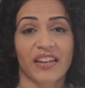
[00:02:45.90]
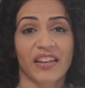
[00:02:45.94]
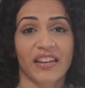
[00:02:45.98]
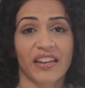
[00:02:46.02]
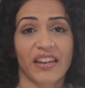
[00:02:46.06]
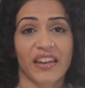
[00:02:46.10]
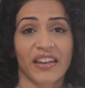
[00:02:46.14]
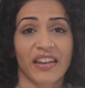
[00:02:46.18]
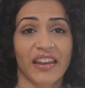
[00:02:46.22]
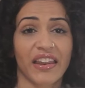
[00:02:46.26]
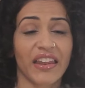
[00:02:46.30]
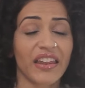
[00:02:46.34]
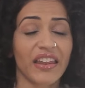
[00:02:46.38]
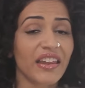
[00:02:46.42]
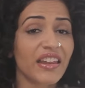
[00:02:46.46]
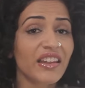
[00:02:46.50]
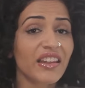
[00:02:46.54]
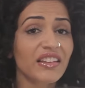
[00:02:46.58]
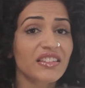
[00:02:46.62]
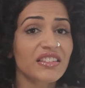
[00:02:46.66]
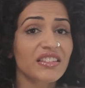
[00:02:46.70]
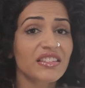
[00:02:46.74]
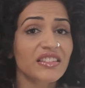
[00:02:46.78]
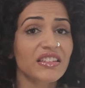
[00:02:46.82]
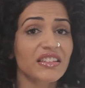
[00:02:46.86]
an
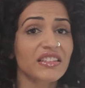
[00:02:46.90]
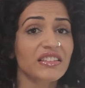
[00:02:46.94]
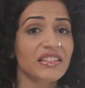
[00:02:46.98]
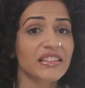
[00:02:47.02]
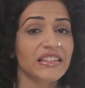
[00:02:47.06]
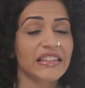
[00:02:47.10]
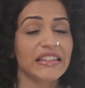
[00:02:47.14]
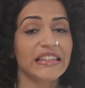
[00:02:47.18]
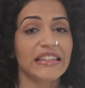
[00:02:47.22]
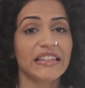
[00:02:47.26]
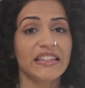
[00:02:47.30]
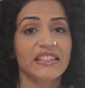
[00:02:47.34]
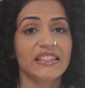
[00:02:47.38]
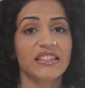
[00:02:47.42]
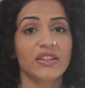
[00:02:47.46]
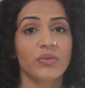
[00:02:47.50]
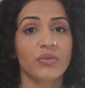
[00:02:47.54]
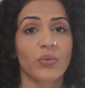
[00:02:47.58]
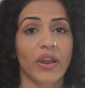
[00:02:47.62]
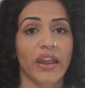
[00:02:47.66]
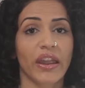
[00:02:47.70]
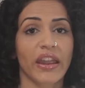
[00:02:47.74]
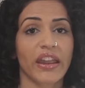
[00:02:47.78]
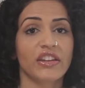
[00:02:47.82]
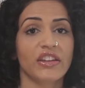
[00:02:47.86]
instant, easy
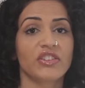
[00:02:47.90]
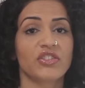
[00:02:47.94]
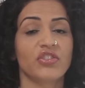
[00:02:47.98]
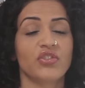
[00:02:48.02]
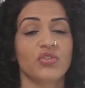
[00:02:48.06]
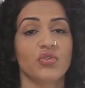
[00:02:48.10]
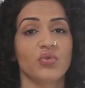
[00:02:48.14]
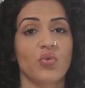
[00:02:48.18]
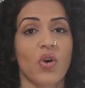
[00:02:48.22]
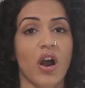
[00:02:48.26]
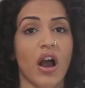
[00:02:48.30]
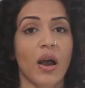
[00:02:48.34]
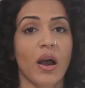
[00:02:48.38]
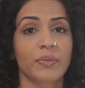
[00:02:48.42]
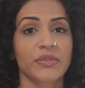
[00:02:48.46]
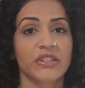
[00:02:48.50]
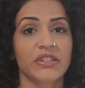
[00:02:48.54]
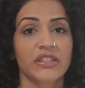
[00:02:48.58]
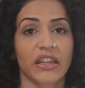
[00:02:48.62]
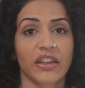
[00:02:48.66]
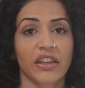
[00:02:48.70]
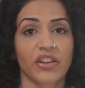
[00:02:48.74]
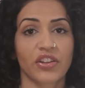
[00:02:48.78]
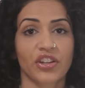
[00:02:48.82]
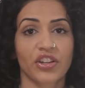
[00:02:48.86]
way to
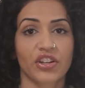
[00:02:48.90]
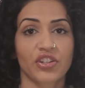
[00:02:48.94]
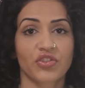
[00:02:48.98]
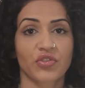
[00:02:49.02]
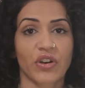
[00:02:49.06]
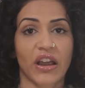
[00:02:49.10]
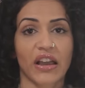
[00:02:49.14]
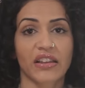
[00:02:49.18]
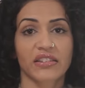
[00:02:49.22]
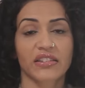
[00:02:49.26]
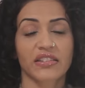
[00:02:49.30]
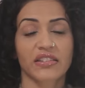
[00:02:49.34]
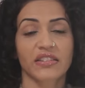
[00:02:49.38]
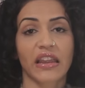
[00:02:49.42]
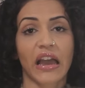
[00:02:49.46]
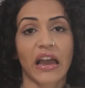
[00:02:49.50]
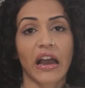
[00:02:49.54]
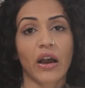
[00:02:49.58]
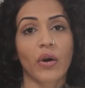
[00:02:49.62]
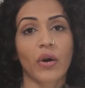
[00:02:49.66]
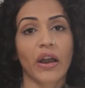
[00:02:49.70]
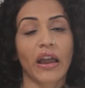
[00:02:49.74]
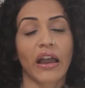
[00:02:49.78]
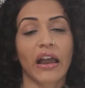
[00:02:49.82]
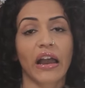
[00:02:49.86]
upscale your dress.
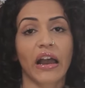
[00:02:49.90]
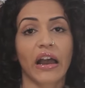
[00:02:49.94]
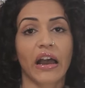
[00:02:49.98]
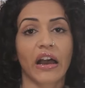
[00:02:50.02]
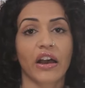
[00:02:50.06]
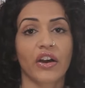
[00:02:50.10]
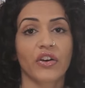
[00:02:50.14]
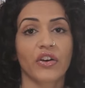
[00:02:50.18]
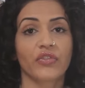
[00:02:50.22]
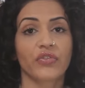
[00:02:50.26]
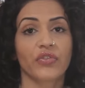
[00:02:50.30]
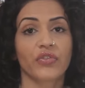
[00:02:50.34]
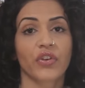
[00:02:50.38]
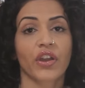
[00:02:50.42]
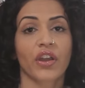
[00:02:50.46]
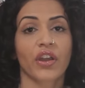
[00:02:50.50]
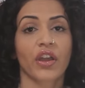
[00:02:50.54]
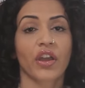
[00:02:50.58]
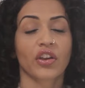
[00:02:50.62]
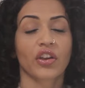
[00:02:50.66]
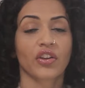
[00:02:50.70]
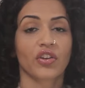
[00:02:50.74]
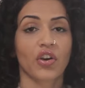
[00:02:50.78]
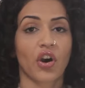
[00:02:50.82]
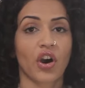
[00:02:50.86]
Now I have
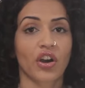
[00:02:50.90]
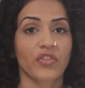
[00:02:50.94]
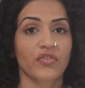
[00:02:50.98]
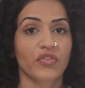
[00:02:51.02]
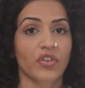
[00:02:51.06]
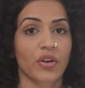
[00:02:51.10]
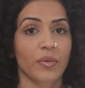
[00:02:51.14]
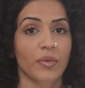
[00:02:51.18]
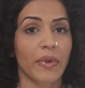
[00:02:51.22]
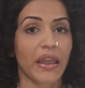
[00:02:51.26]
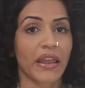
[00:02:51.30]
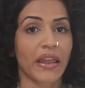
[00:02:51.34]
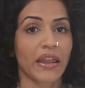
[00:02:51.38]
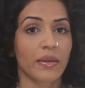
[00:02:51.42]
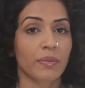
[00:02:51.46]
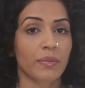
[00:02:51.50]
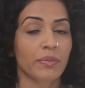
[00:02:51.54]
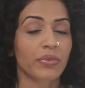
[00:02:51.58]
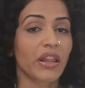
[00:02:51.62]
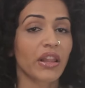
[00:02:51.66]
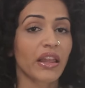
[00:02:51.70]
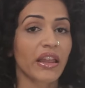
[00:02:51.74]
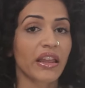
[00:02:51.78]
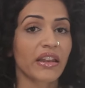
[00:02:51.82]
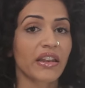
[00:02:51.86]
gone from a
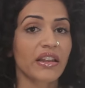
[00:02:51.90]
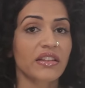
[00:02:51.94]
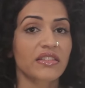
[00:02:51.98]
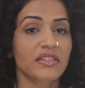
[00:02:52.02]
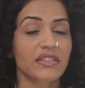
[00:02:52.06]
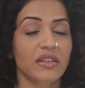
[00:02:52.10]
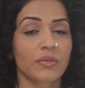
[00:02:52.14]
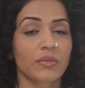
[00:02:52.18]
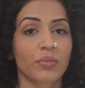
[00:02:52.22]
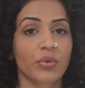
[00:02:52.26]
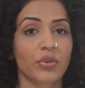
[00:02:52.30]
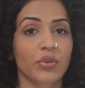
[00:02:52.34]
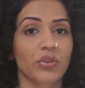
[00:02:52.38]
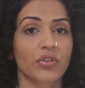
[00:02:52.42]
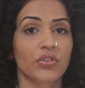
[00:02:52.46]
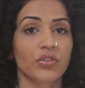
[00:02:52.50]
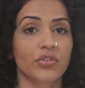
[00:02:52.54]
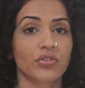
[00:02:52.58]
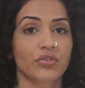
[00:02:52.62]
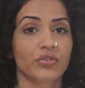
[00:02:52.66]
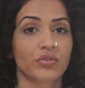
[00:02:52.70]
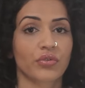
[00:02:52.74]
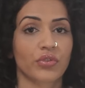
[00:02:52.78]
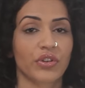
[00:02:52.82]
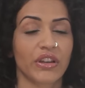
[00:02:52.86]
plain, simple
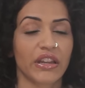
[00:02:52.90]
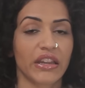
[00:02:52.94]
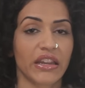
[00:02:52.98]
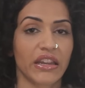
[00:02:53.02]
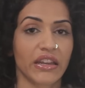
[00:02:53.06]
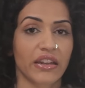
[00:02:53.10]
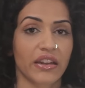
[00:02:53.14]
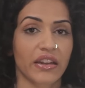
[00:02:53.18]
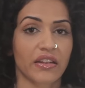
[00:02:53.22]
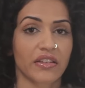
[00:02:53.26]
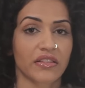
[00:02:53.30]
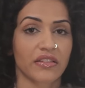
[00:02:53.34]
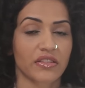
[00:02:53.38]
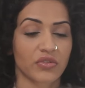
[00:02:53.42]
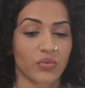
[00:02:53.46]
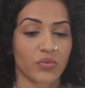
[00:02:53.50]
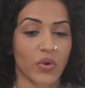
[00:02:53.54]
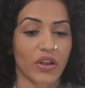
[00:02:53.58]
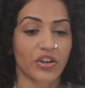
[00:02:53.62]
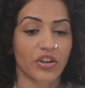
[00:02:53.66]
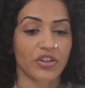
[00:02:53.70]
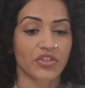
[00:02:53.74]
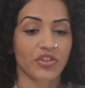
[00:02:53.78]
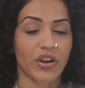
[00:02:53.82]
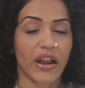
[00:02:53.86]
green
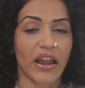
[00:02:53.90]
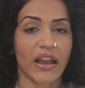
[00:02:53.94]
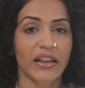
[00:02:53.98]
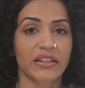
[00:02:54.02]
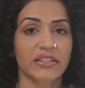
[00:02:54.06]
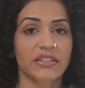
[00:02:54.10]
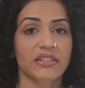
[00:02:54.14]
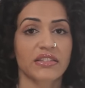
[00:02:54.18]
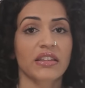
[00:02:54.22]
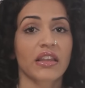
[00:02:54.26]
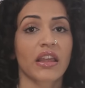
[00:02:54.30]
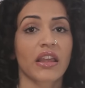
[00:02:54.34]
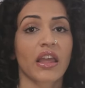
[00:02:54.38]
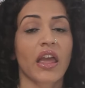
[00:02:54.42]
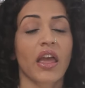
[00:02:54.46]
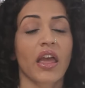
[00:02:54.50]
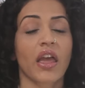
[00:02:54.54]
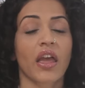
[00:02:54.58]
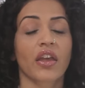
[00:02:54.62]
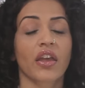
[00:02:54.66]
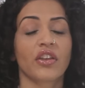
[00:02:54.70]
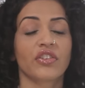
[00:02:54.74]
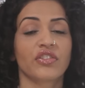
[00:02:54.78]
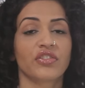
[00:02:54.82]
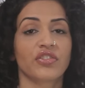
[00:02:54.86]
sweater dress
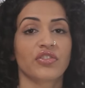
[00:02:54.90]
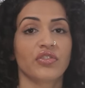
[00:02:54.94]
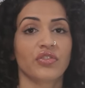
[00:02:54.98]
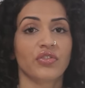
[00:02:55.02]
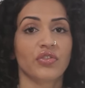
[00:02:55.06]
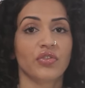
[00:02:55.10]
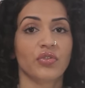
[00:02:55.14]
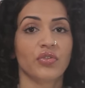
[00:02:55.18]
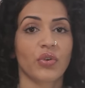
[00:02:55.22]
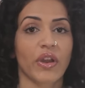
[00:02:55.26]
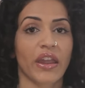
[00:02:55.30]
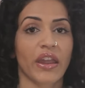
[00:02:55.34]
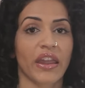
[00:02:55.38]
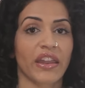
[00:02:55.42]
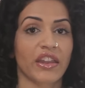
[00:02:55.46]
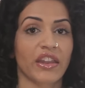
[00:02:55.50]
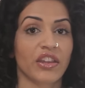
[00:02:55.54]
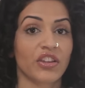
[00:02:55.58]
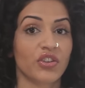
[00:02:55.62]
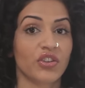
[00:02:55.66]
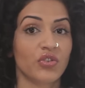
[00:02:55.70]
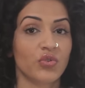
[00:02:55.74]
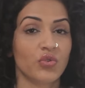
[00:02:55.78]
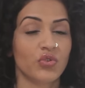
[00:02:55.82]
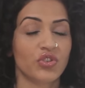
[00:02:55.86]
to a
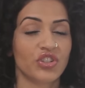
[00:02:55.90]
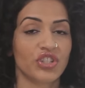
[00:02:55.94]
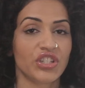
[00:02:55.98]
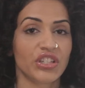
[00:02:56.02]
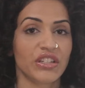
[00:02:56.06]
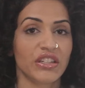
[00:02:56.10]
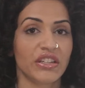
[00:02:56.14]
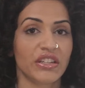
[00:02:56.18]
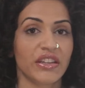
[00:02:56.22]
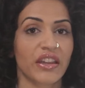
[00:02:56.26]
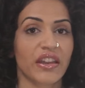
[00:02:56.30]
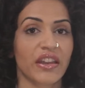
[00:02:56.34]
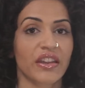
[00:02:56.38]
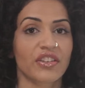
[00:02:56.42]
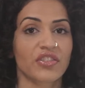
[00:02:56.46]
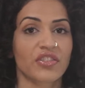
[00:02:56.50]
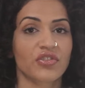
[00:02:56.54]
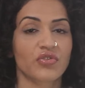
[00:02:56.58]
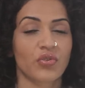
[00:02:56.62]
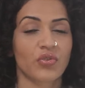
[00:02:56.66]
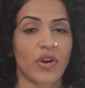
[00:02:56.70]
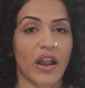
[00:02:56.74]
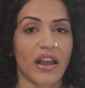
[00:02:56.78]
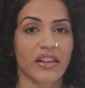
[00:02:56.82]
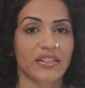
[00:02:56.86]
Gucci
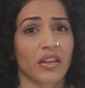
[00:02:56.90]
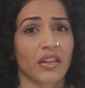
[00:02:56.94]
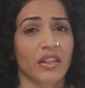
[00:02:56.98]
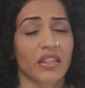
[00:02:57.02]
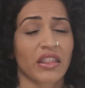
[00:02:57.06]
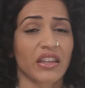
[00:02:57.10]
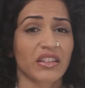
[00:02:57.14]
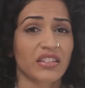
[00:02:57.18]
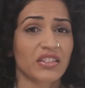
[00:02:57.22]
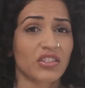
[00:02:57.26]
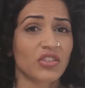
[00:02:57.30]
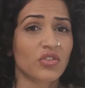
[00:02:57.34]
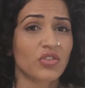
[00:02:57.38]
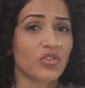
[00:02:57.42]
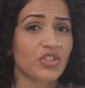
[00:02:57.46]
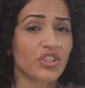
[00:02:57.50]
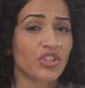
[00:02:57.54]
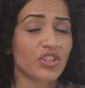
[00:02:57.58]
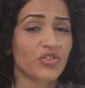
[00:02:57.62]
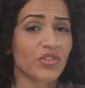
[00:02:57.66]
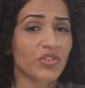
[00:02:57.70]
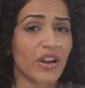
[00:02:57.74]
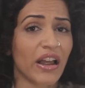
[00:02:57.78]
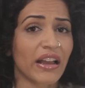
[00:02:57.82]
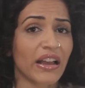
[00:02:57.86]
dress. This Gucci
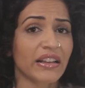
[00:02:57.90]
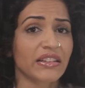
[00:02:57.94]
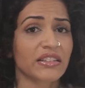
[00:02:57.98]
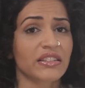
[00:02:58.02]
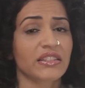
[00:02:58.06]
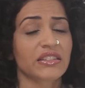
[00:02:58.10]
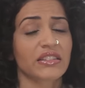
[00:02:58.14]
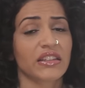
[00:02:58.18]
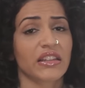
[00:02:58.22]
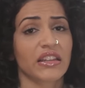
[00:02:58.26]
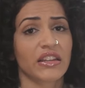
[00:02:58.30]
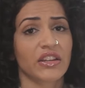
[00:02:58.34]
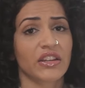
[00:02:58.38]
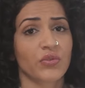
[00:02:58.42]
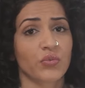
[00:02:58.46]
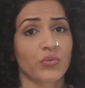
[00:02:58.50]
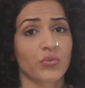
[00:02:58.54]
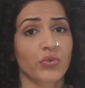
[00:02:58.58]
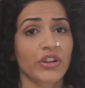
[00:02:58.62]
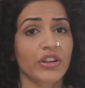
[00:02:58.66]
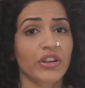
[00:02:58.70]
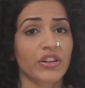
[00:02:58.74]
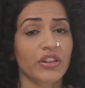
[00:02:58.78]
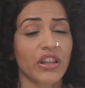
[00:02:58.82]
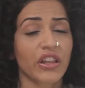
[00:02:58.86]
dress in
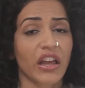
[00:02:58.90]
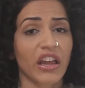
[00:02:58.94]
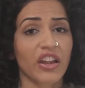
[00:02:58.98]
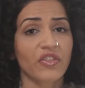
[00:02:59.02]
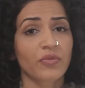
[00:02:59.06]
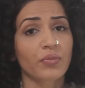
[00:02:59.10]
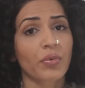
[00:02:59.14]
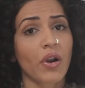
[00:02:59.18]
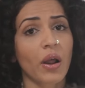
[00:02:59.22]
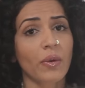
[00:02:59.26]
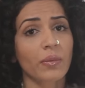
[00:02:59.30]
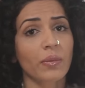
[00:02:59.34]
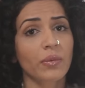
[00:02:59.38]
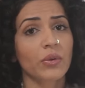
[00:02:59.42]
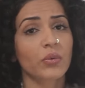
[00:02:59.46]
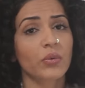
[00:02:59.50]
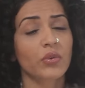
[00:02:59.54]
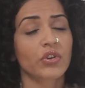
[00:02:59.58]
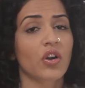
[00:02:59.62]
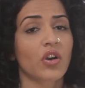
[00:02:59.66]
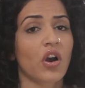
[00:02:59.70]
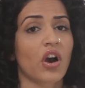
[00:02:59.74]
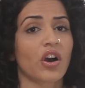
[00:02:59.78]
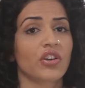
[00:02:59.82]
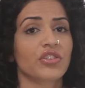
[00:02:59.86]
real life probably would
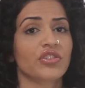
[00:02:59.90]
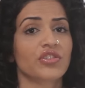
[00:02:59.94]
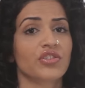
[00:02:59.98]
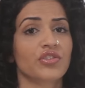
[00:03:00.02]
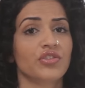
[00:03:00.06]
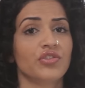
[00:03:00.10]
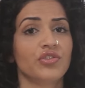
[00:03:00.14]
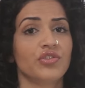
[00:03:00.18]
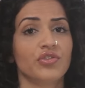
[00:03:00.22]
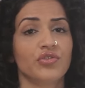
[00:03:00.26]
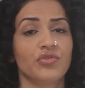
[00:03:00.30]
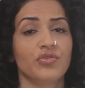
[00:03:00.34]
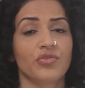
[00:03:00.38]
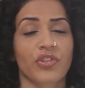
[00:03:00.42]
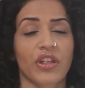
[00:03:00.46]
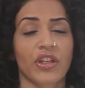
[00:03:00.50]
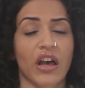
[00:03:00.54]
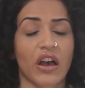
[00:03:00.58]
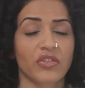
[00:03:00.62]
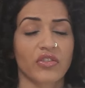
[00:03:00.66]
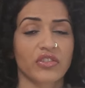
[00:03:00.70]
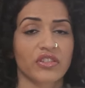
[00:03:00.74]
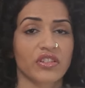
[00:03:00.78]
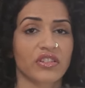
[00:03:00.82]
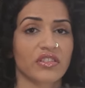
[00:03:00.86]
cost you
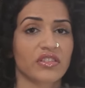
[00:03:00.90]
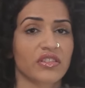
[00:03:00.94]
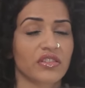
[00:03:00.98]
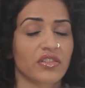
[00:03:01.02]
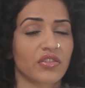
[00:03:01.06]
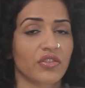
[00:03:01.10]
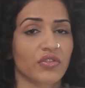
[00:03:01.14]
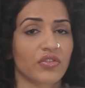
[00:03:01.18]
thousands, you know,